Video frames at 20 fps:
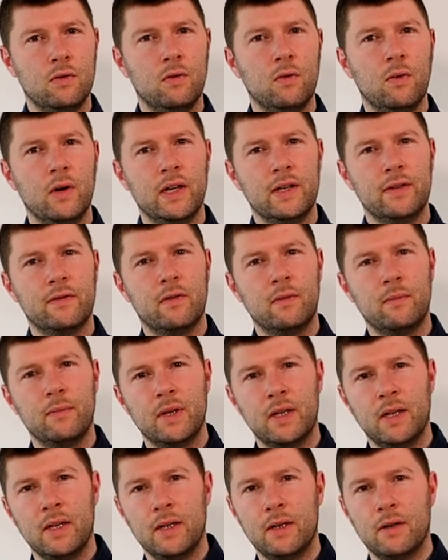always from
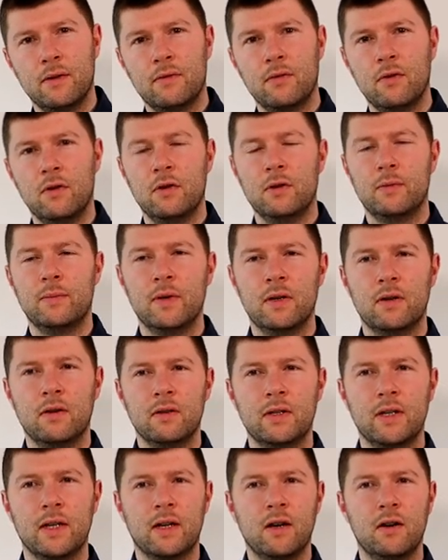beginner groups
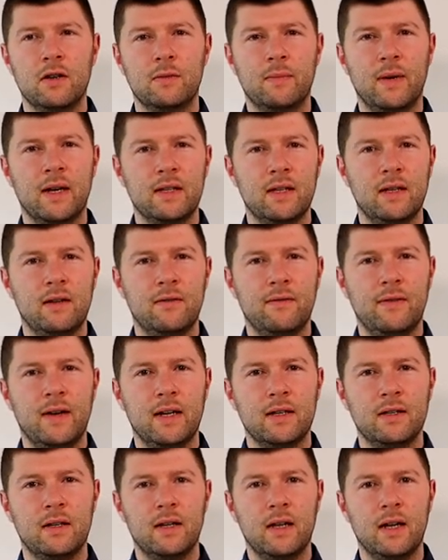because it goes back to the
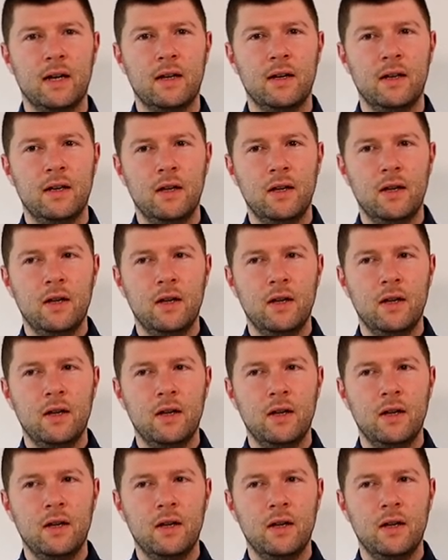fact that